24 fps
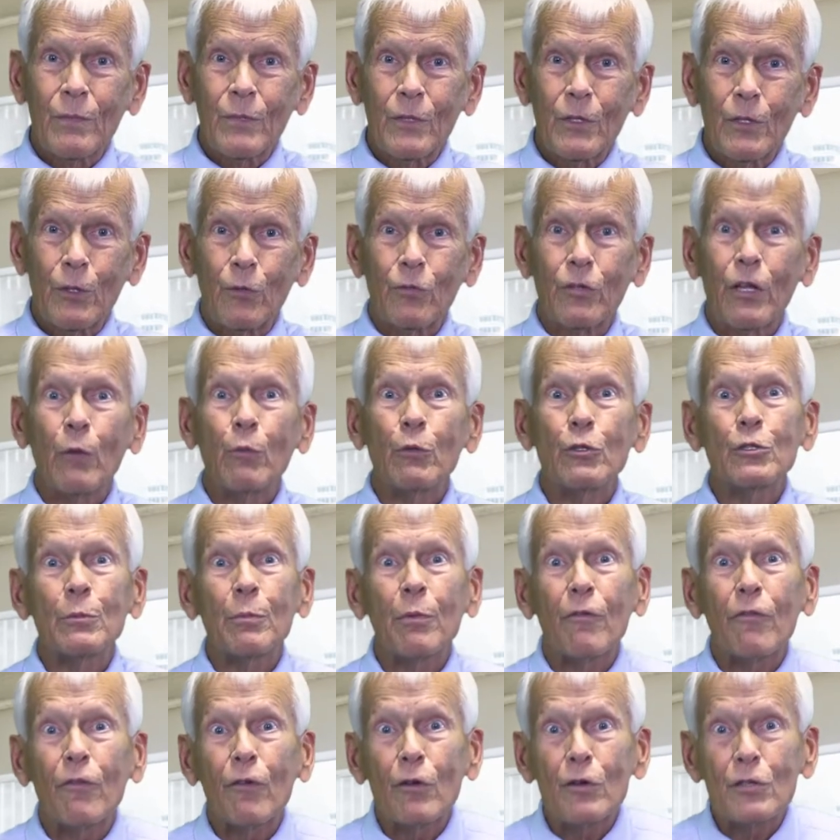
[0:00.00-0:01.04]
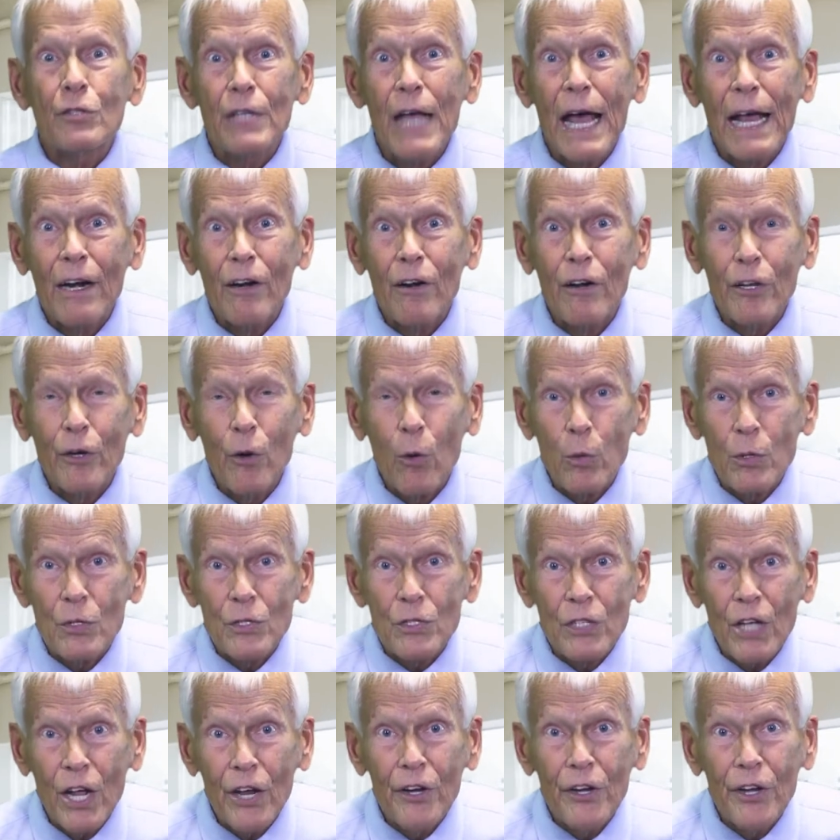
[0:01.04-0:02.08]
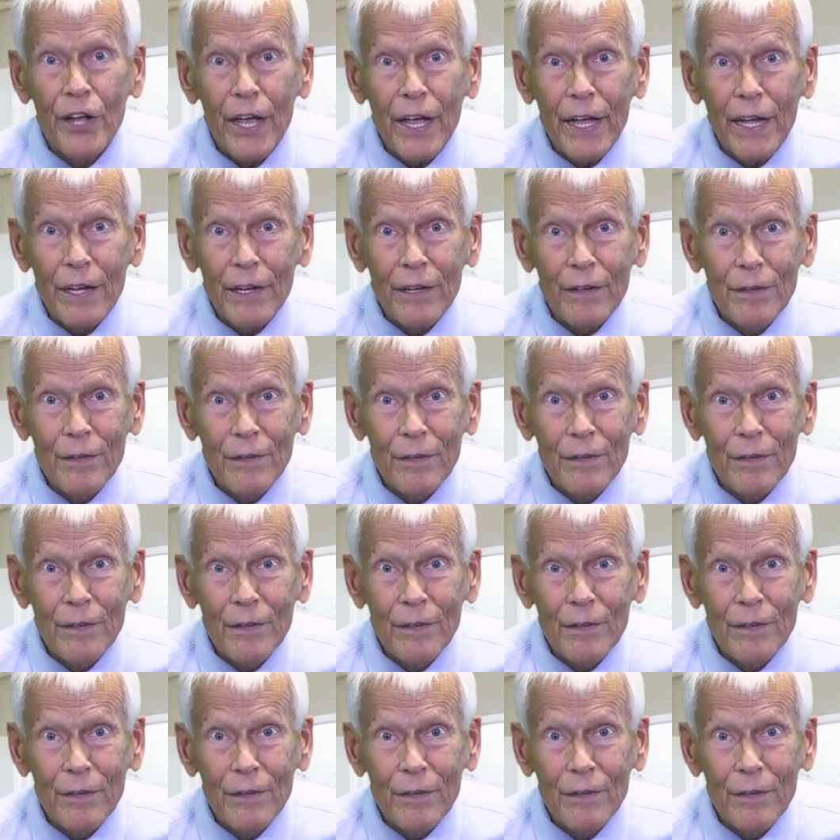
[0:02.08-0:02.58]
You say, would you prefer Saturday or Sunday?